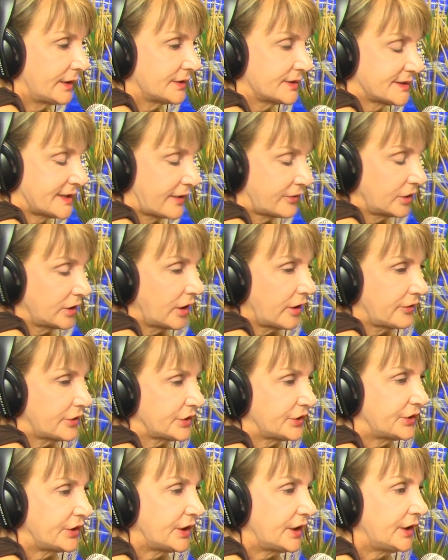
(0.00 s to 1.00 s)
several
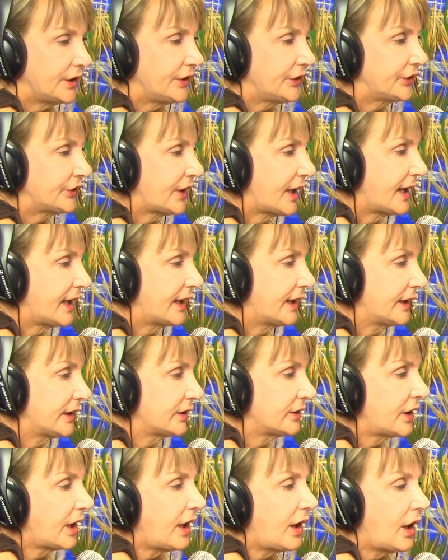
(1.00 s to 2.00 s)
overseas.
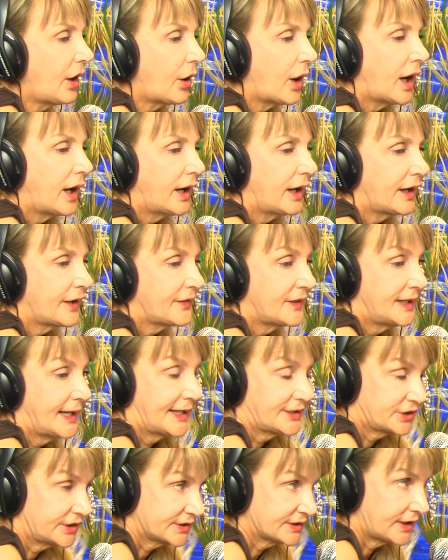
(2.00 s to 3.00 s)
And the
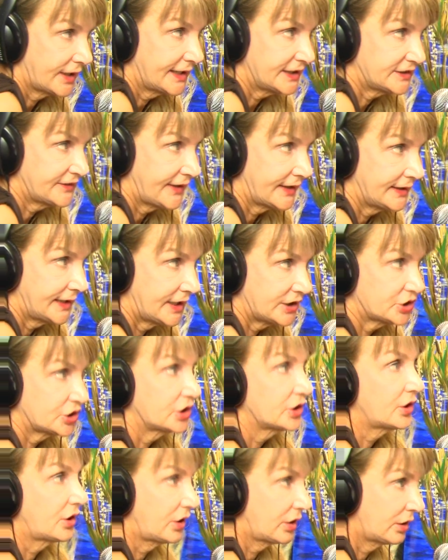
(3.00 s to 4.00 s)
National Science
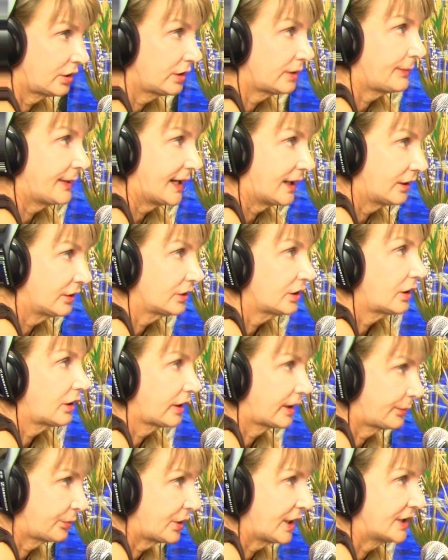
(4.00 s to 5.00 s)
Foundation heard about
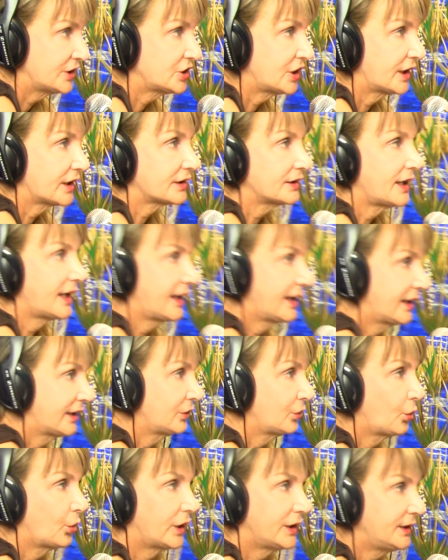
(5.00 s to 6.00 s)
our project.
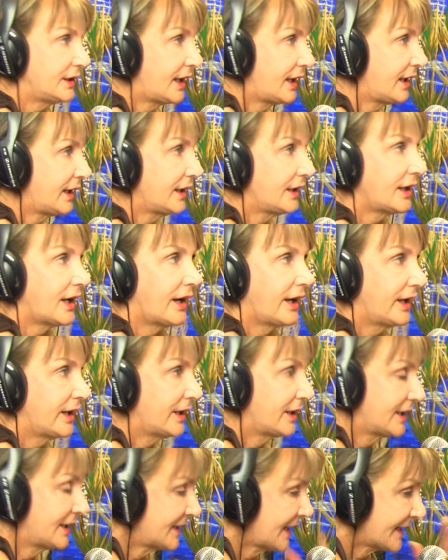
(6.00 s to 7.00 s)
And one day,
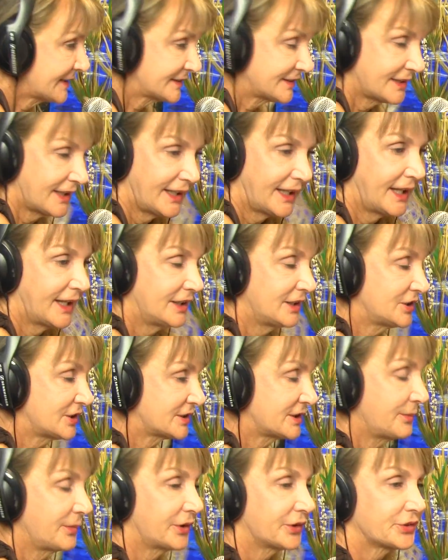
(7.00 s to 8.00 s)
again, just
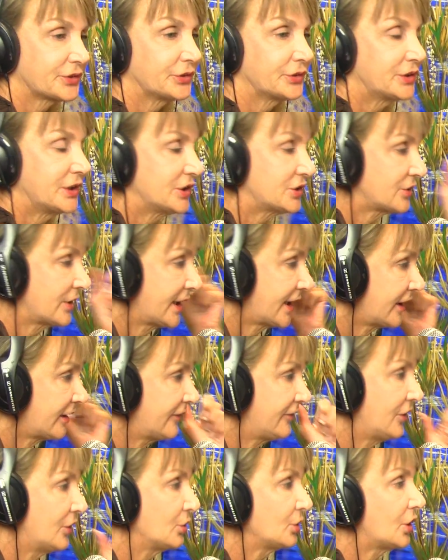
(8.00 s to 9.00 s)
a middle school teacher, I got a
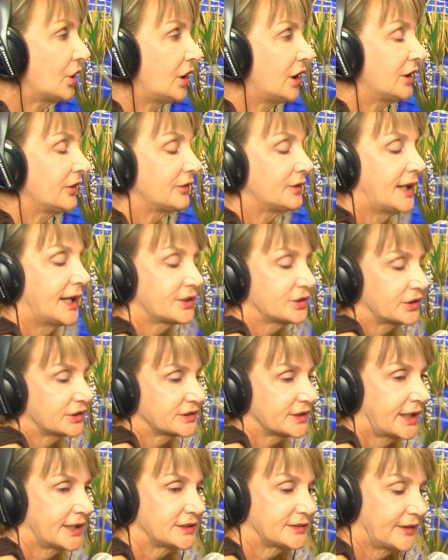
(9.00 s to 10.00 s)
phone call, National
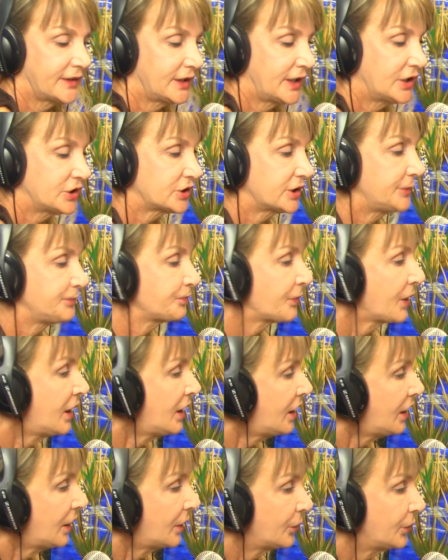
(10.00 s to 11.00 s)
Science Foundation,
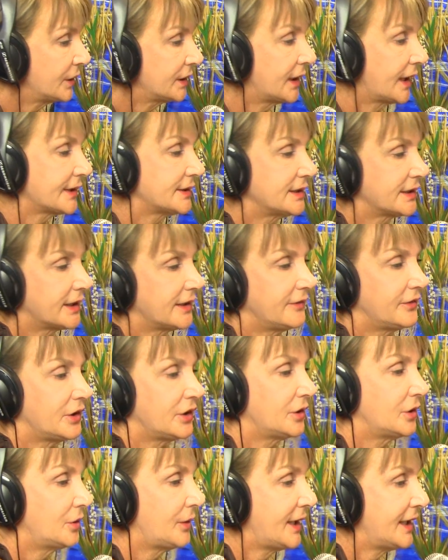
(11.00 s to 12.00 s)
we'd like to give
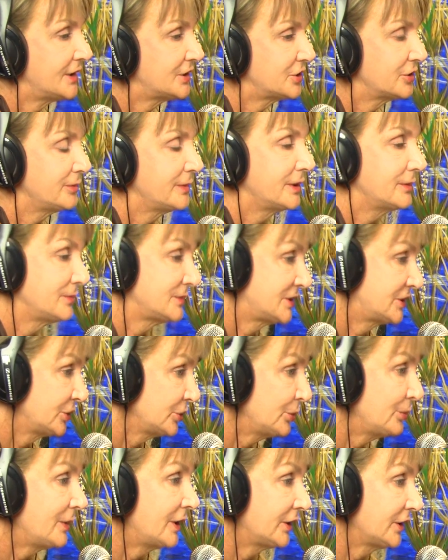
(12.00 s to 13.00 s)
you a
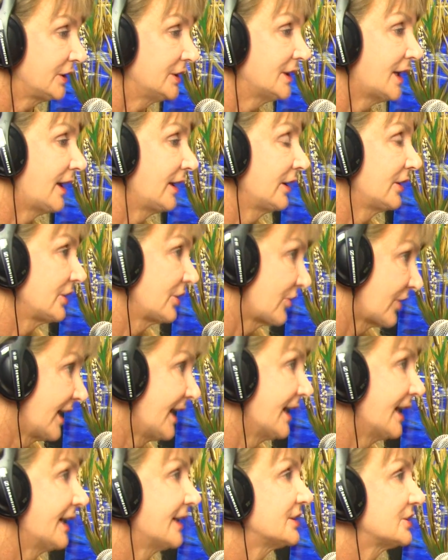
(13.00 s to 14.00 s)
$2 million
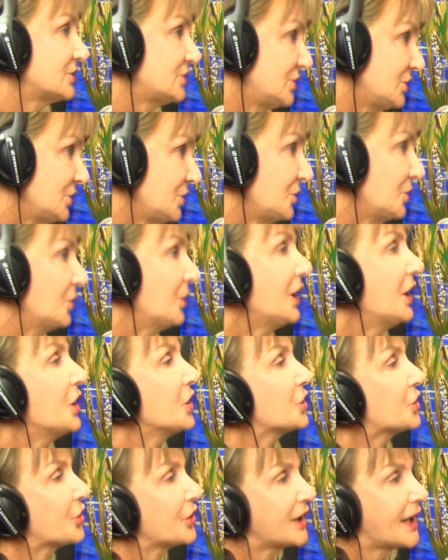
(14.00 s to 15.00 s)
grant to
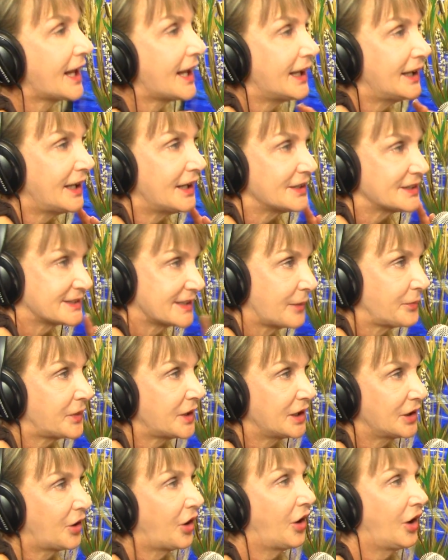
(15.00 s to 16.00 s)
create
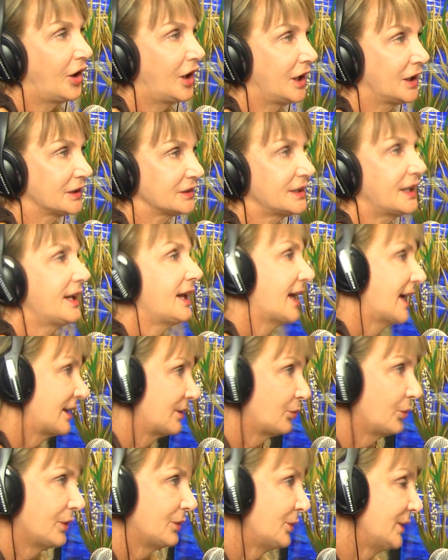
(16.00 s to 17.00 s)
something called,
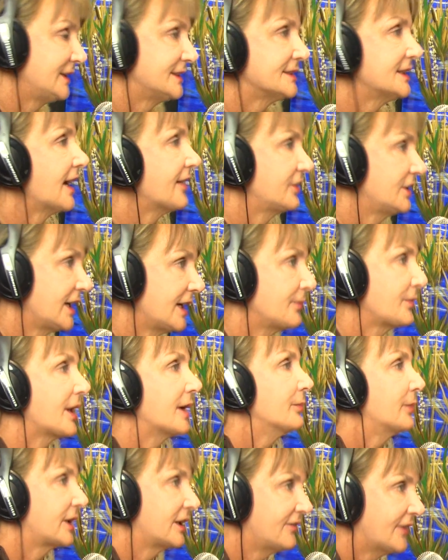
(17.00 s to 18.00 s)
and we didn't have a name
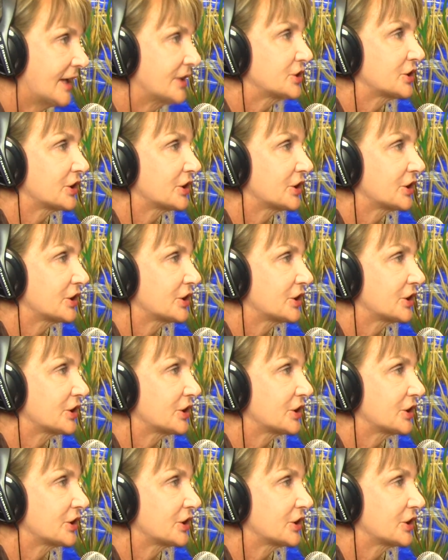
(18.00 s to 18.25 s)
then, but eventually.